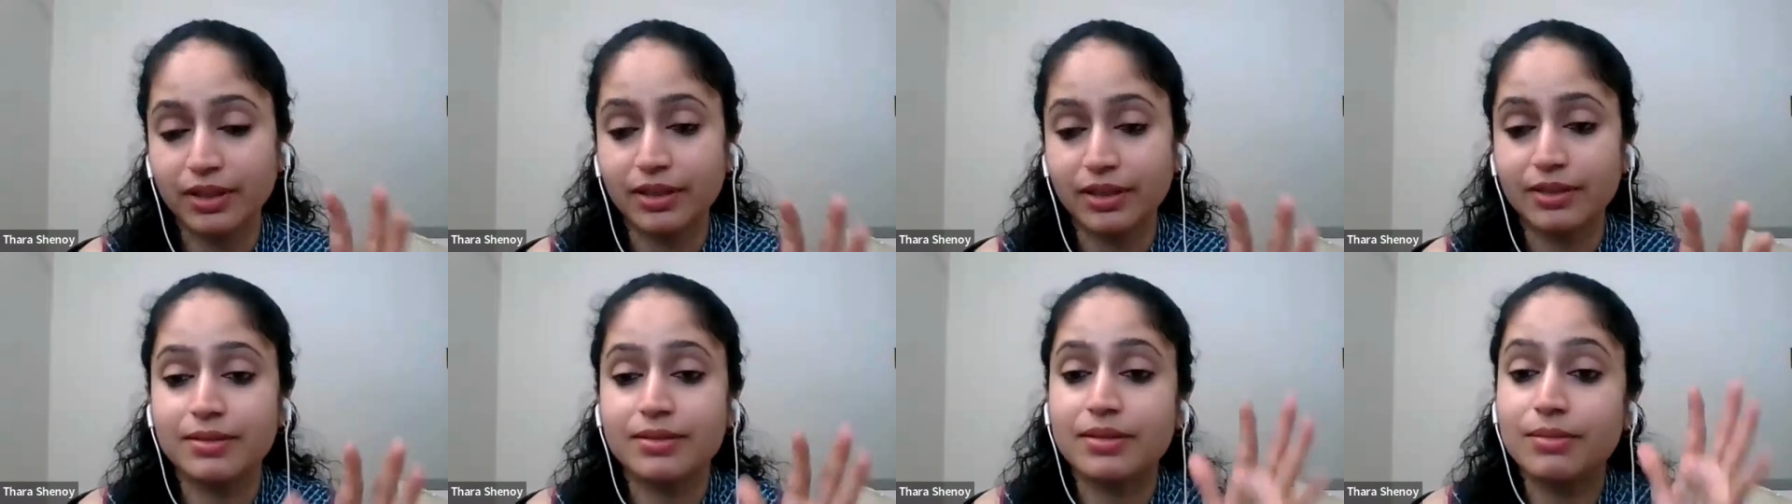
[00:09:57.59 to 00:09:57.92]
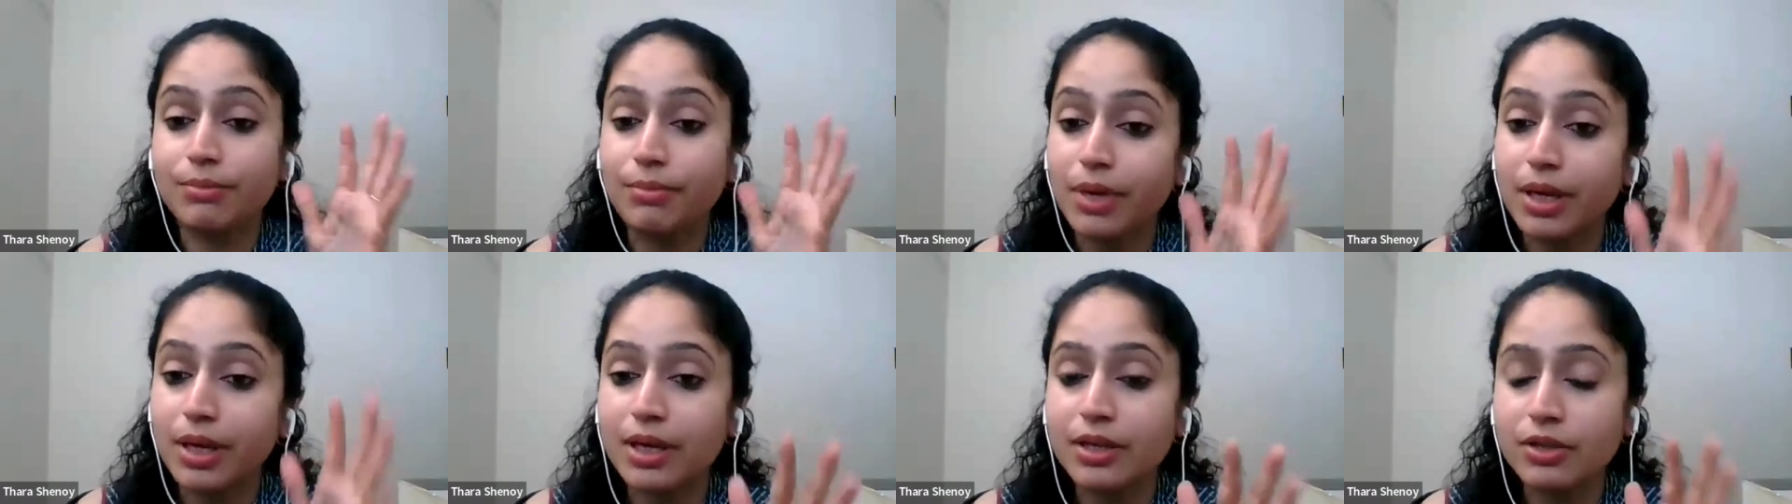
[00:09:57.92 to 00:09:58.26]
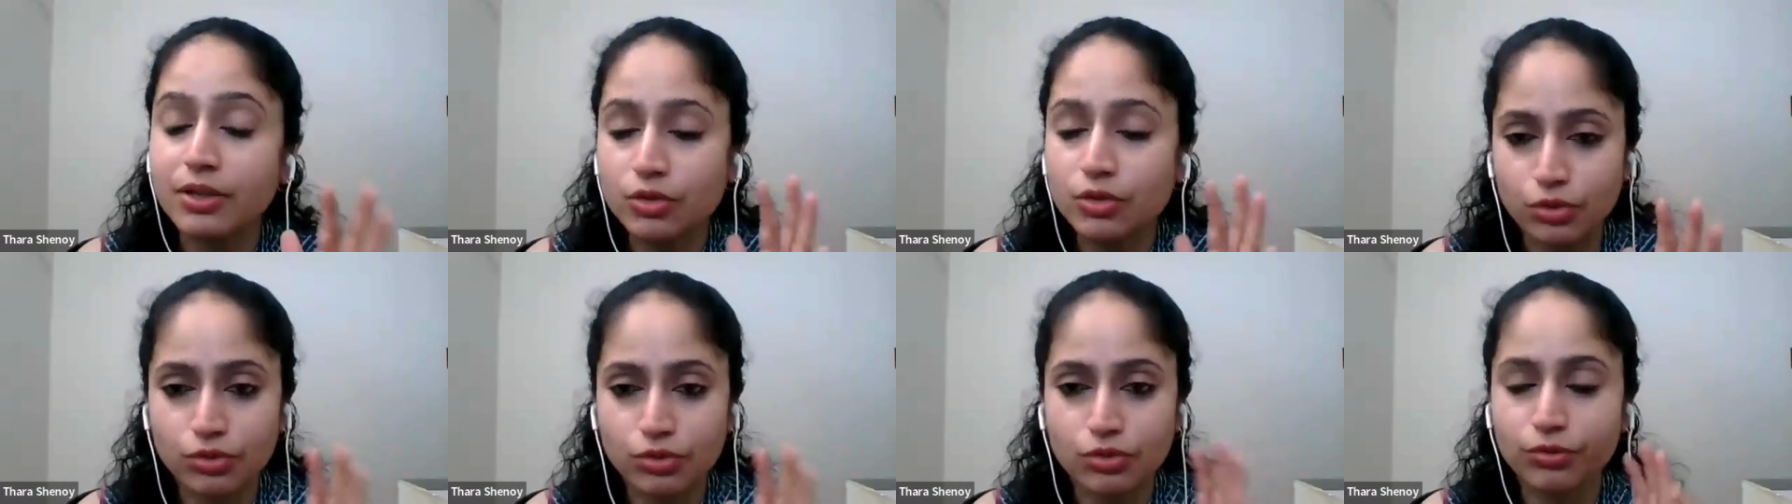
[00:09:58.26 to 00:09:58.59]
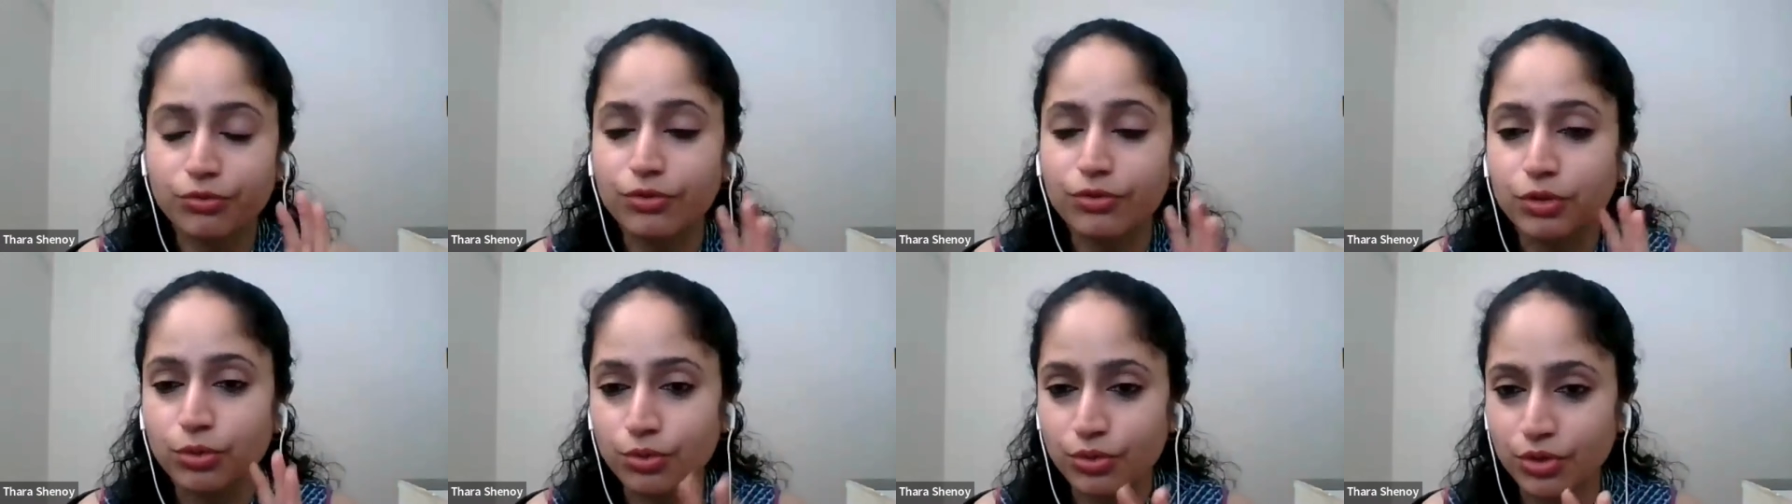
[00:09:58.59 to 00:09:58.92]
that is the main source
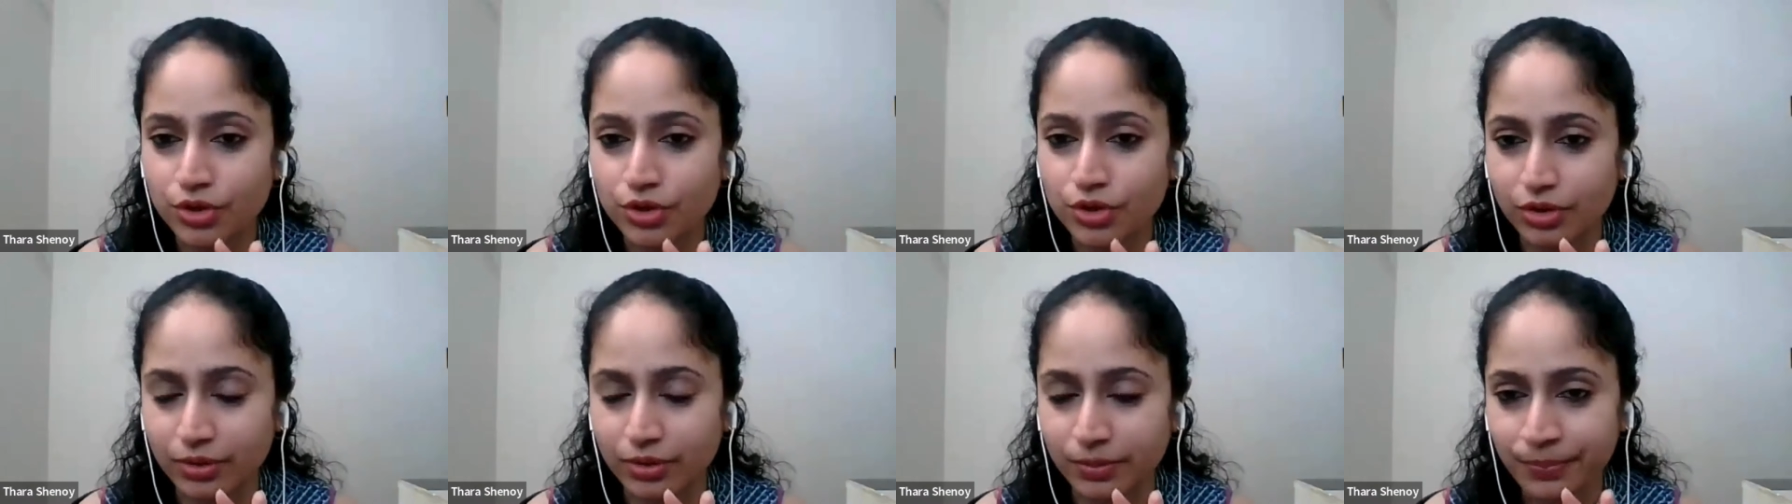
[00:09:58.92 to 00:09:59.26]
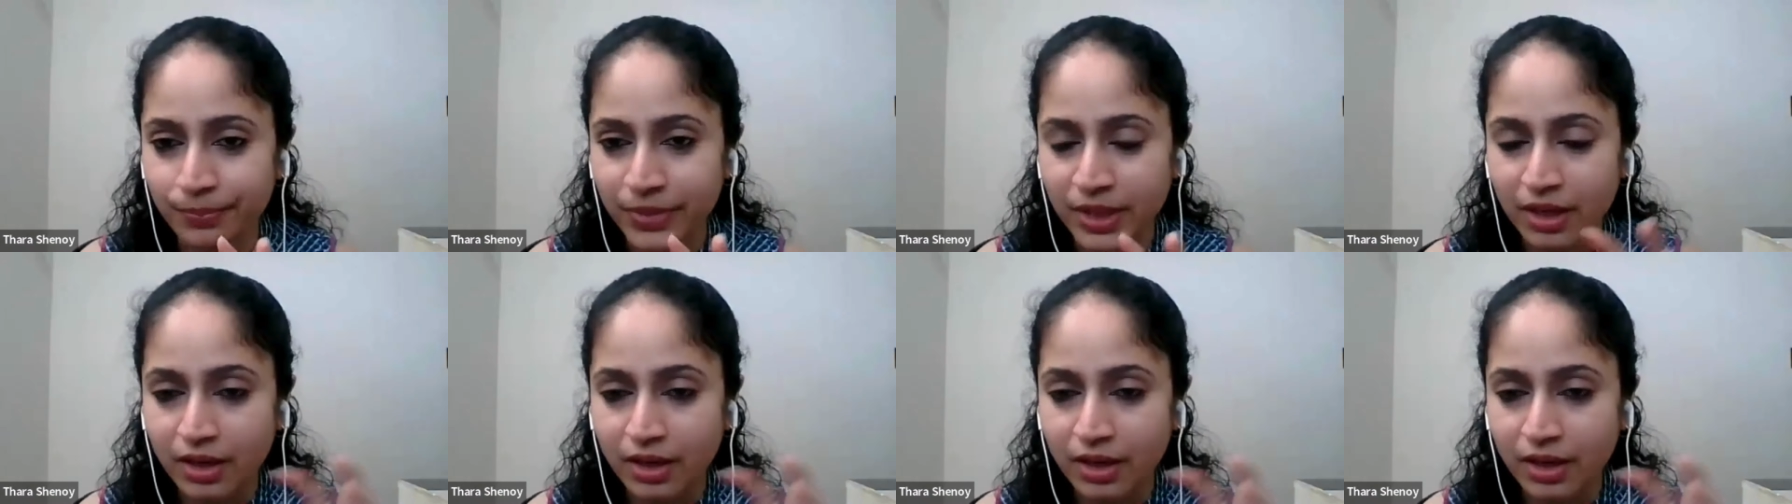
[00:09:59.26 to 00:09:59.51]
of nutrition.